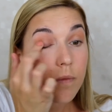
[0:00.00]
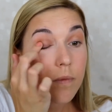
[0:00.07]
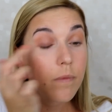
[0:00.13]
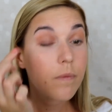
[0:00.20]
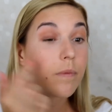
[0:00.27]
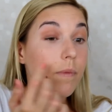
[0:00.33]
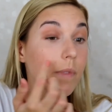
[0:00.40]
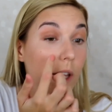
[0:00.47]

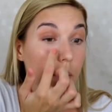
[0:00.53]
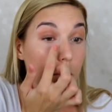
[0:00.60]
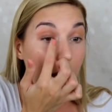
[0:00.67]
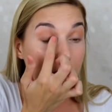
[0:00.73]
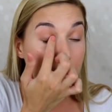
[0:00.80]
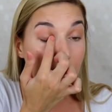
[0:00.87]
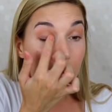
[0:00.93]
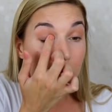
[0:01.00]
Hmm, that
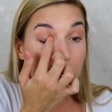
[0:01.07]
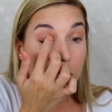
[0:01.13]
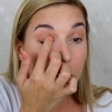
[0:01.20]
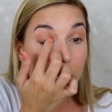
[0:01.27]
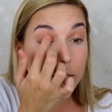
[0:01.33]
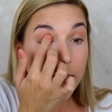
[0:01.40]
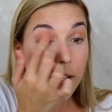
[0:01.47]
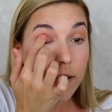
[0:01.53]
blends out
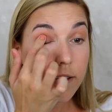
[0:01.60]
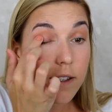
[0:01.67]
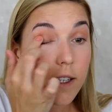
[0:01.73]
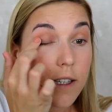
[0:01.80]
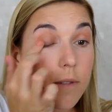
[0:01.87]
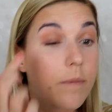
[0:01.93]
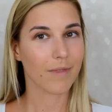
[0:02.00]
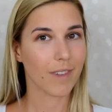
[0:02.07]
quite nicely.